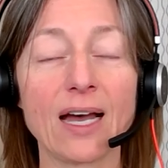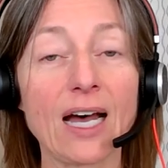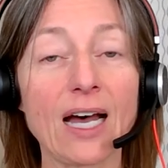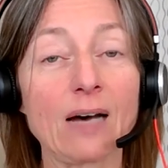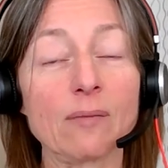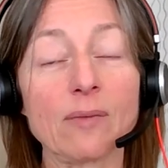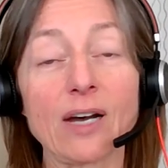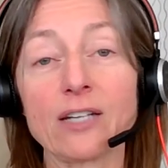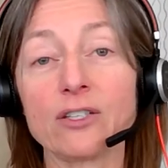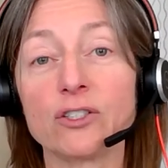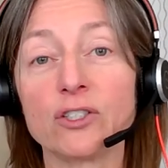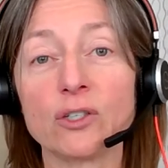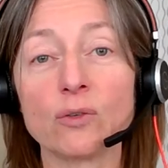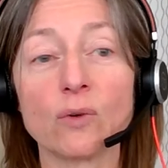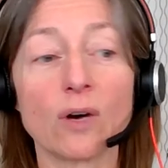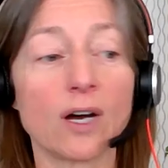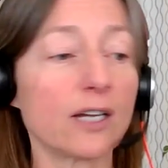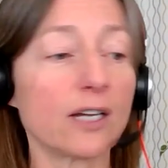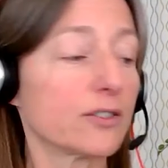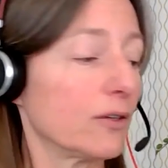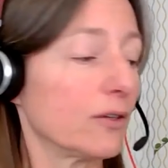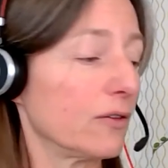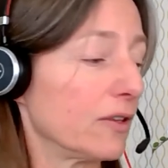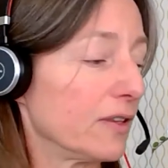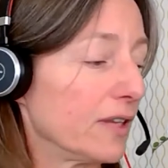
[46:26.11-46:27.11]
Um, I do
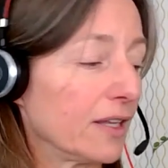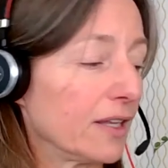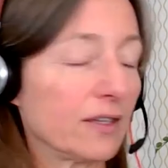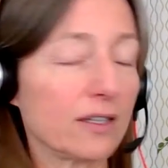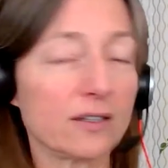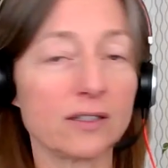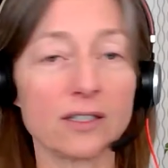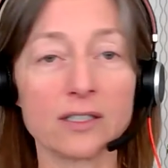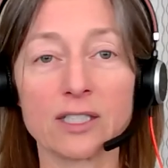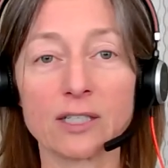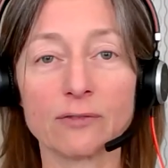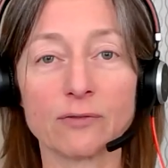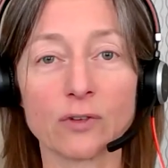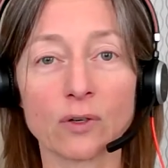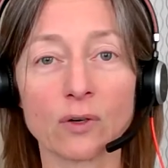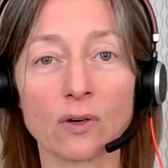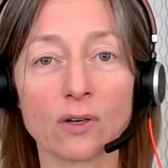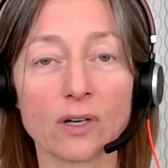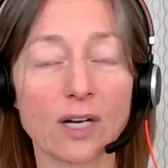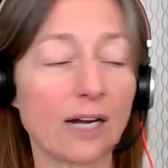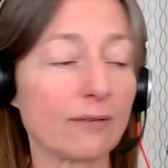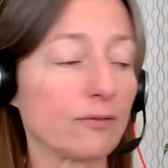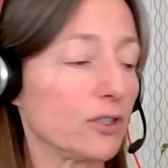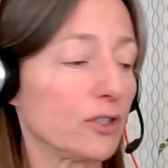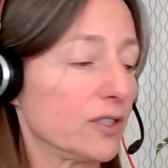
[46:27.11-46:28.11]
also think that the
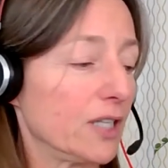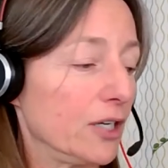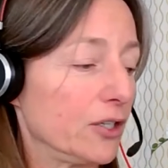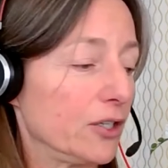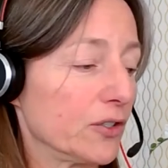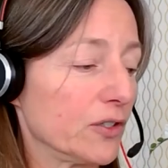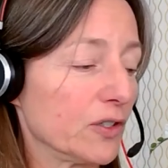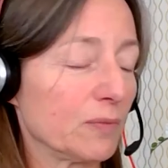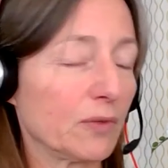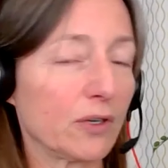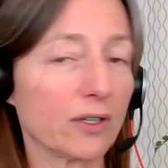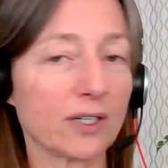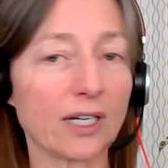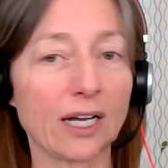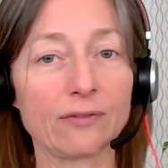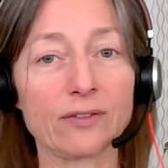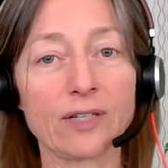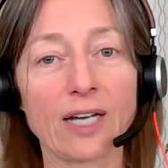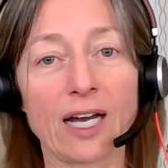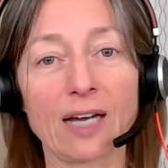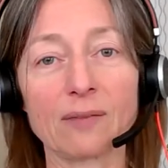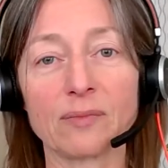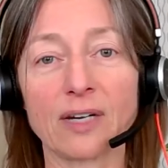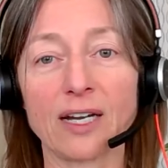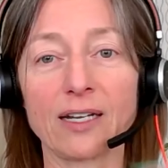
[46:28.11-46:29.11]
difficult conversations book, I've
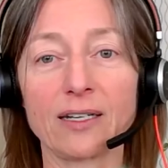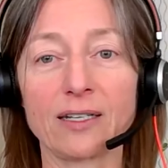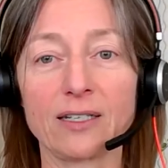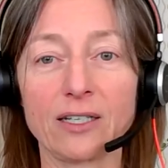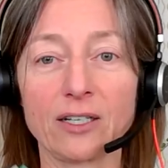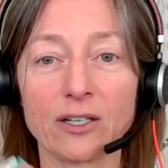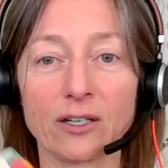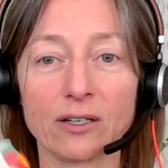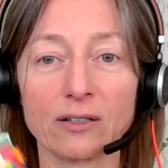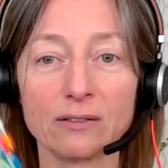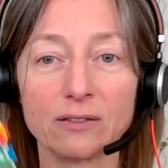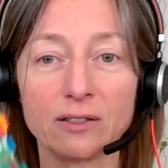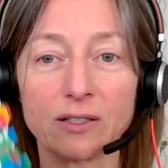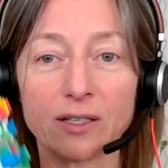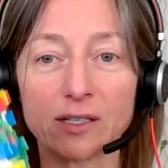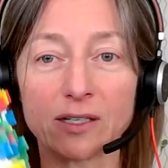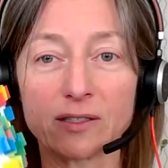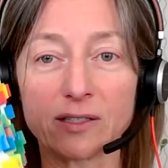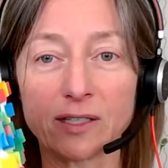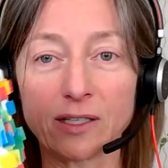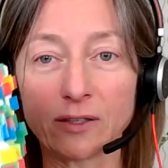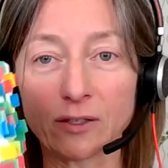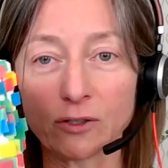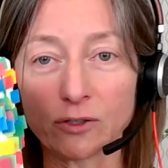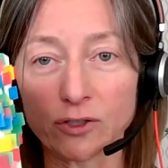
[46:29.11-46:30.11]
got mine here. You can
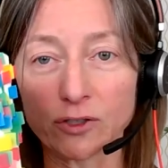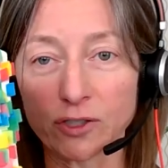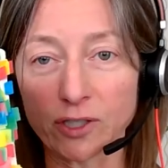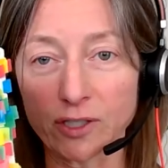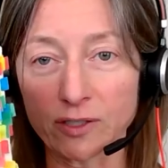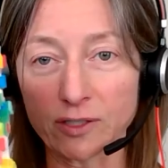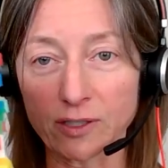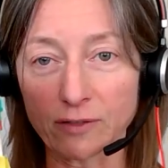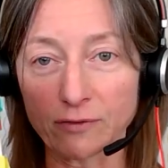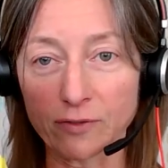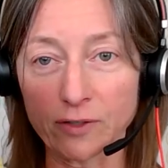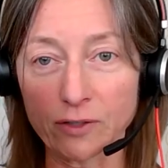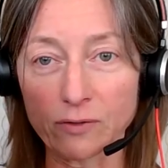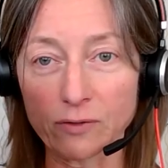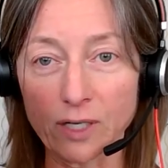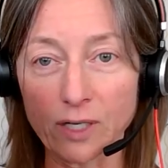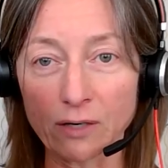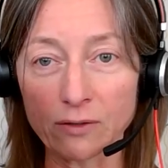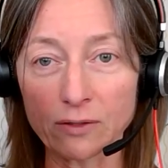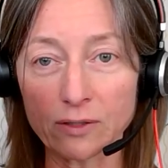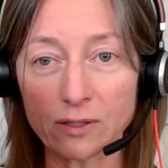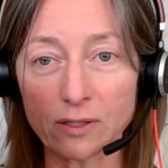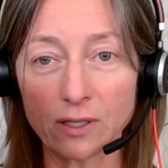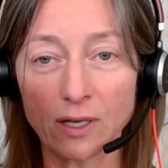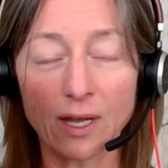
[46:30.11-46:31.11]
see there's just a few
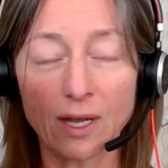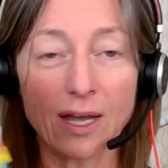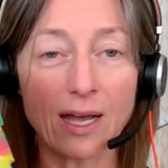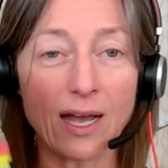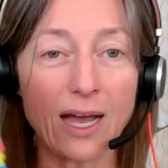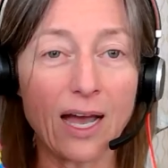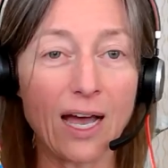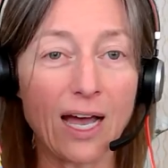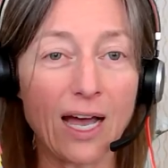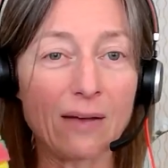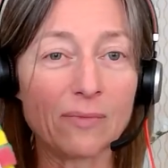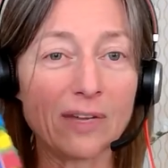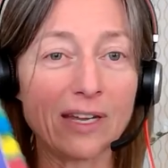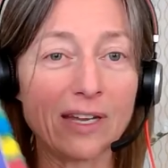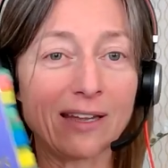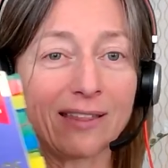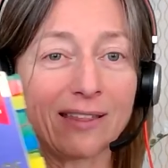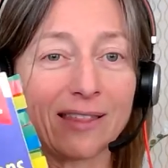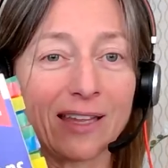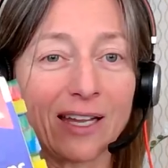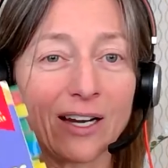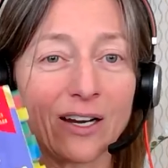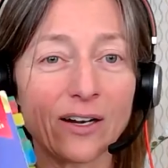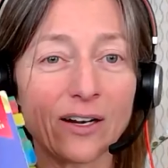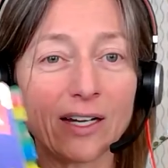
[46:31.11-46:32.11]
notes um,
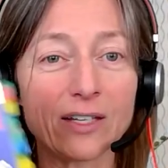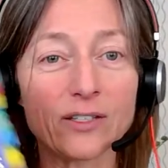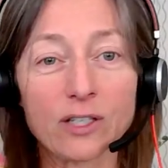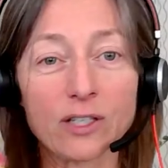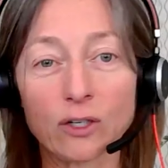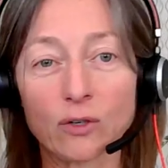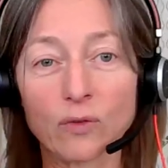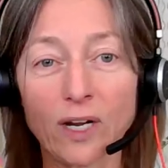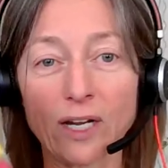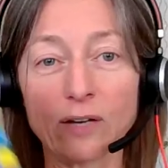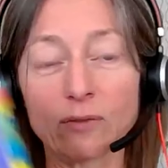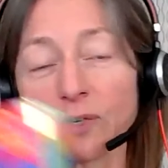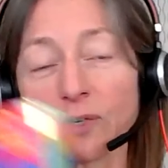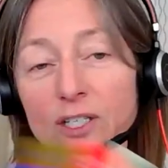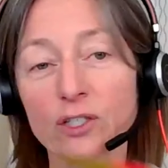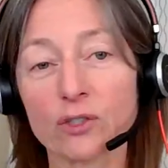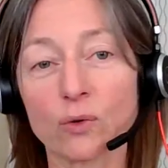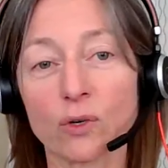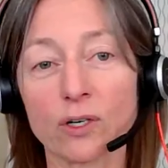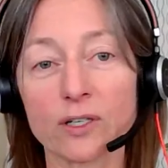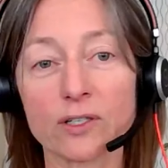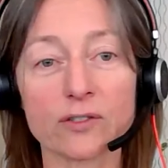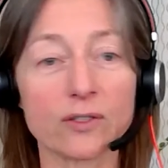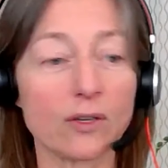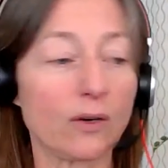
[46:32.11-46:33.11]
in there is a great
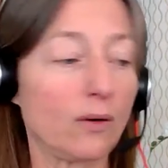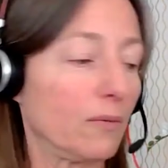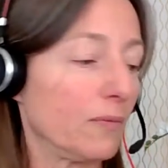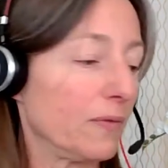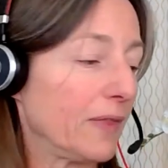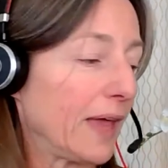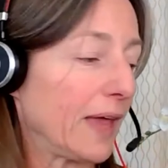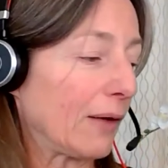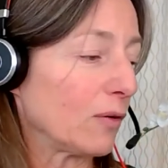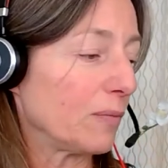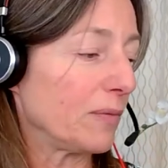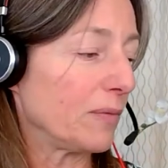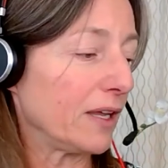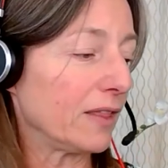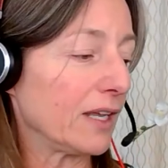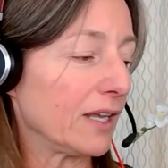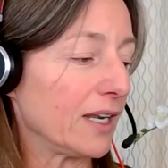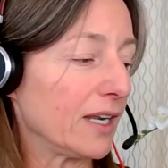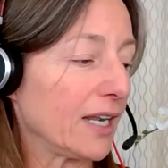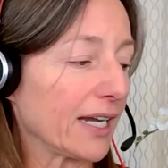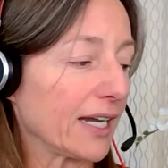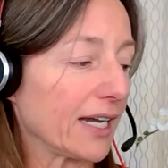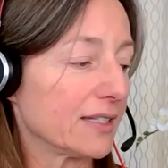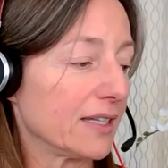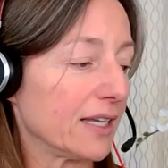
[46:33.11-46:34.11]
resource. So that would be the
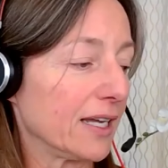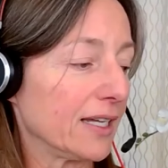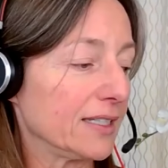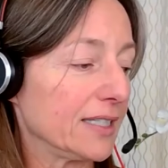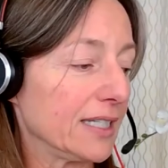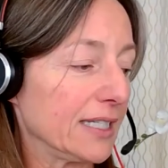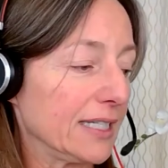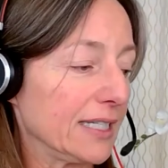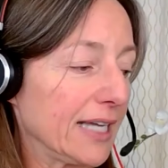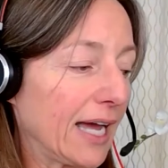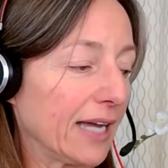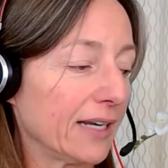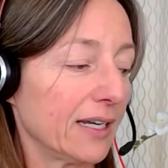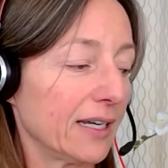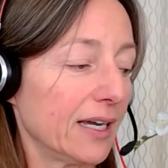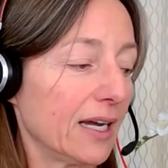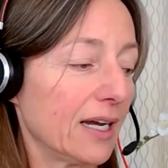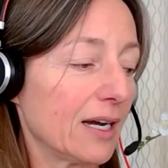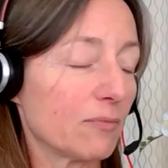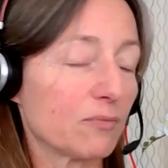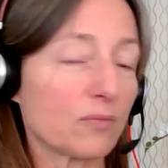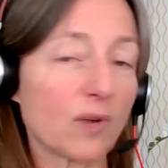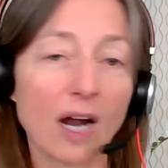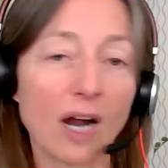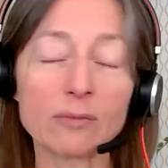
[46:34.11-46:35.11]
next thing to get,
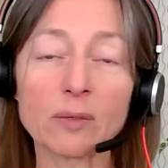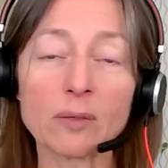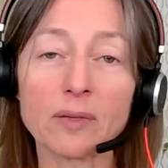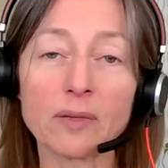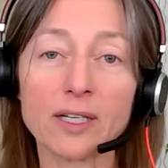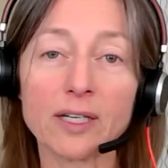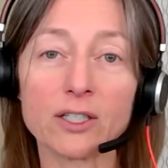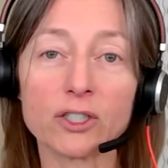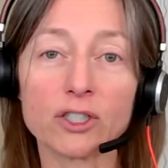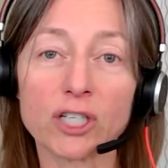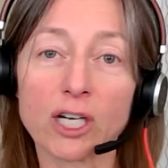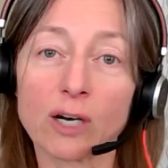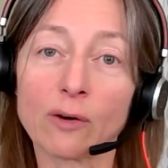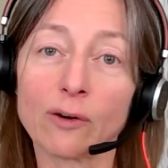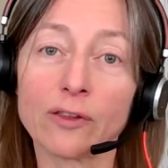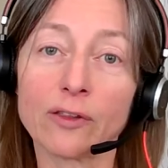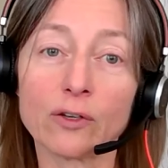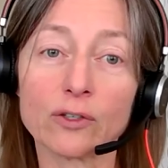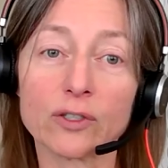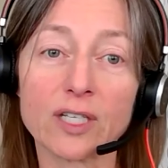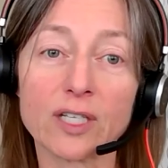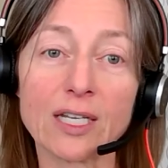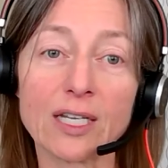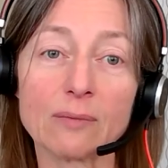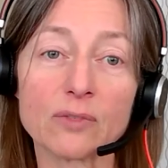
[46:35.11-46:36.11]
probably and share with
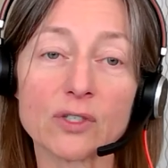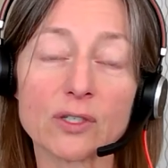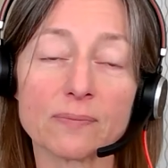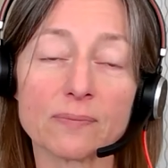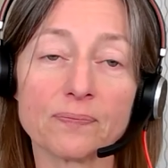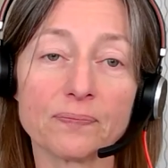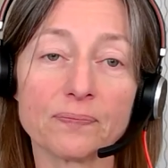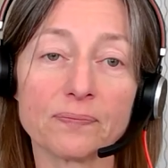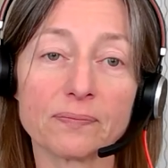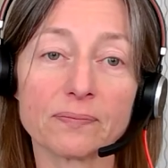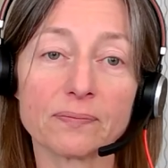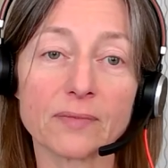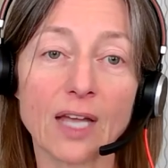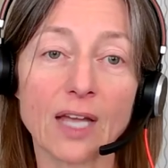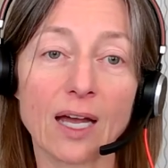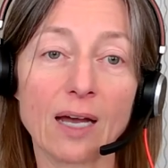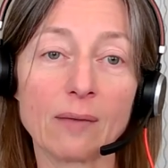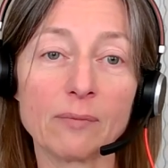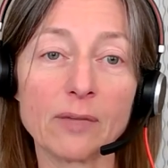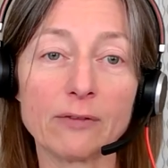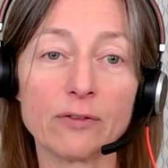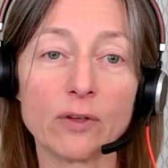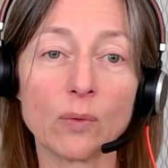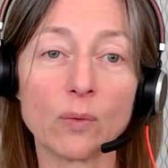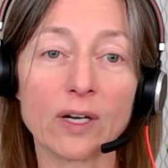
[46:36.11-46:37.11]
your teams
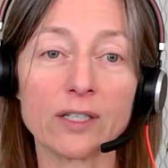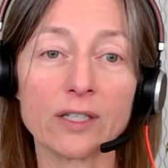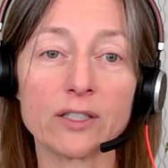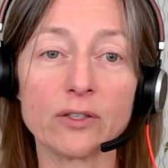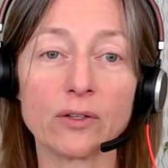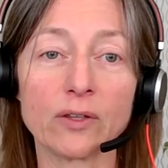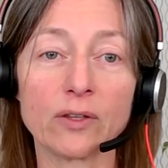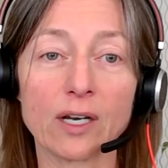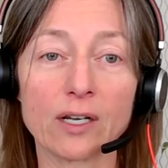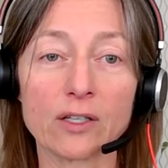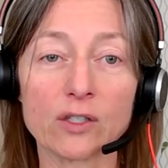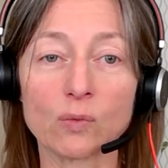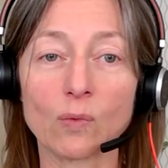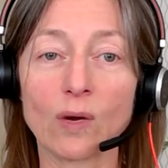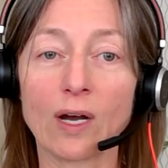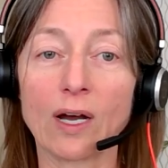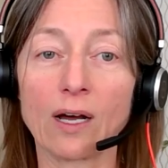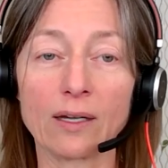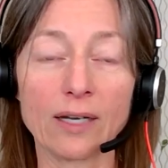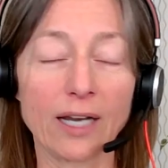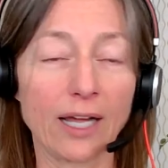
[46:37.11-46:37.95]
um, if you want to do that as well.